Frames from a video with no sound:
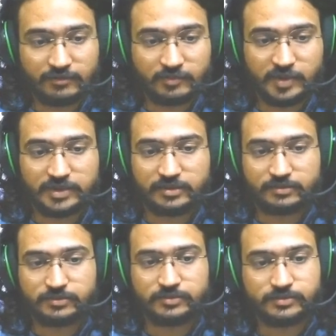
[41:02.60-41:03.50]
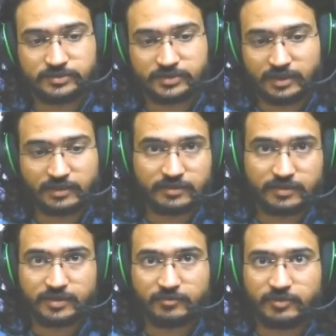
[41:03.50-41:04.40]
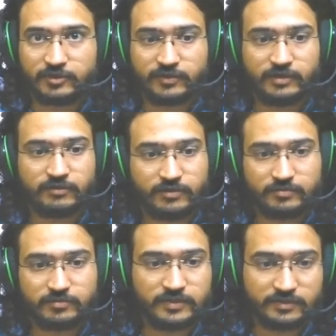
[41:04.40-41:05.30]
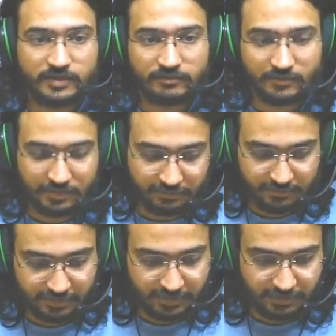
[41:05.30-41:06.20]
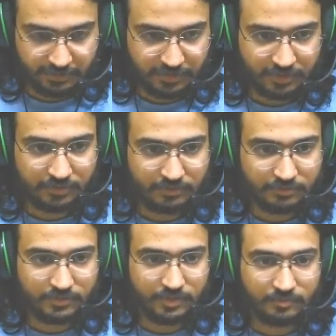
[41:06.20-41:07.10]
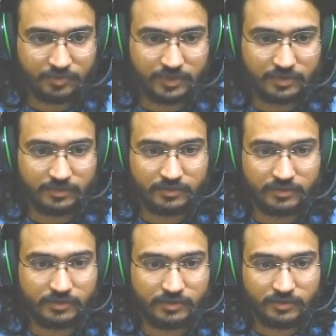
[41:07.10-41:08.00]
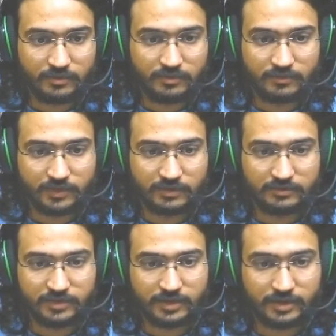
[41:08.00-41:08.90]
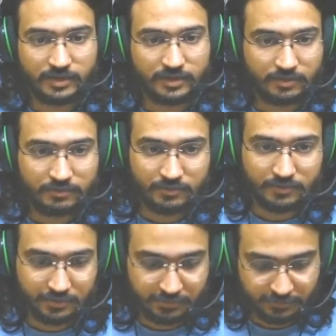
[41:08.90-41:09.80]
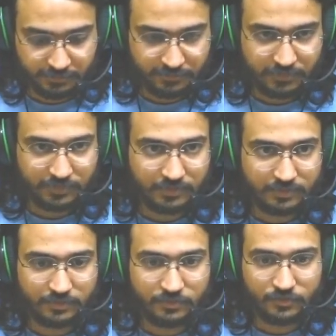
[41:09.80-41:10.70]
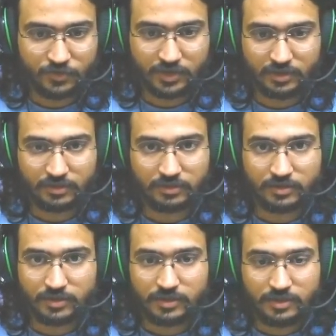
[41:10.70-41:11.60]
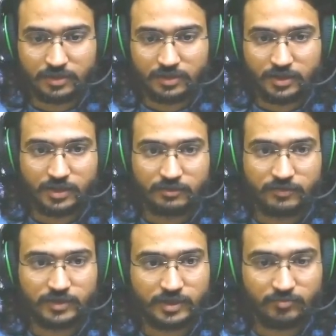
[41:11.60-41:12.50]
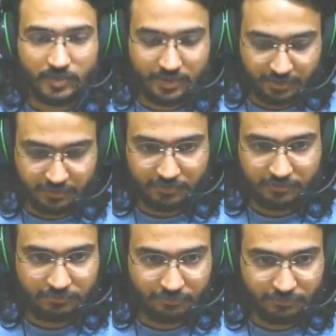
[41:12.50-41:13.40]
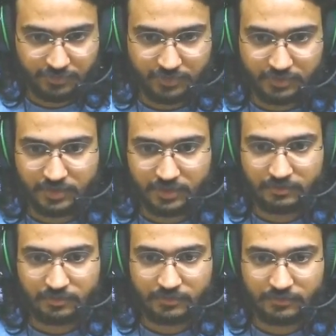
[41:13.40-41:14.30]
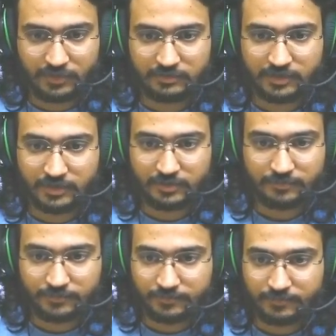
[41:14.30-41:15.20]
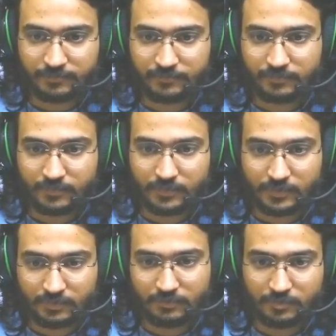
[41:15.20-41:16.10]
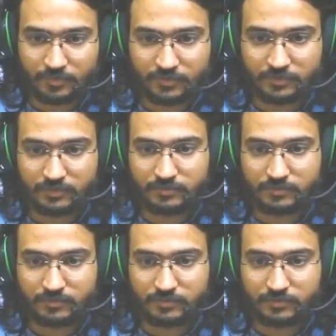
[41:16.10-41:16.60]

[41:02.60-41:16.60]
the method to generate the template file from this env string, I can do template file string equals gen env template of the env file string. Oops.